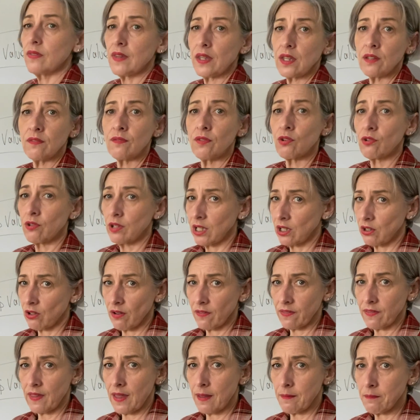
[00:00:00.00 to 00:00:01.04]
that you've already
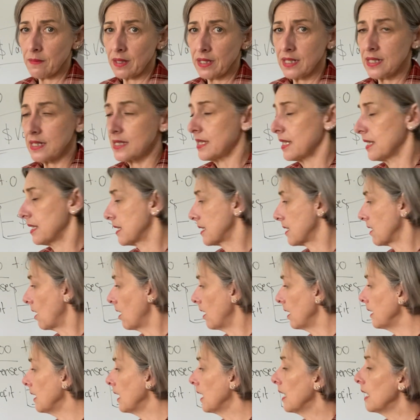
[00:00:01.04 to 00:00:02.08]
got that money set
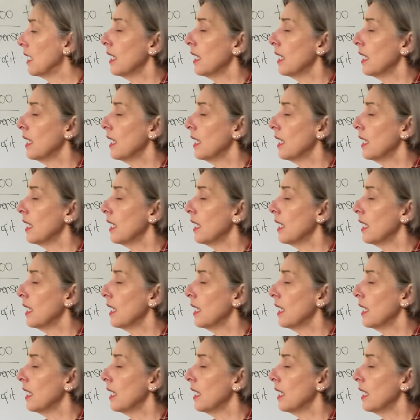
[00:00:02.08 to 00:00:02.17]
aside,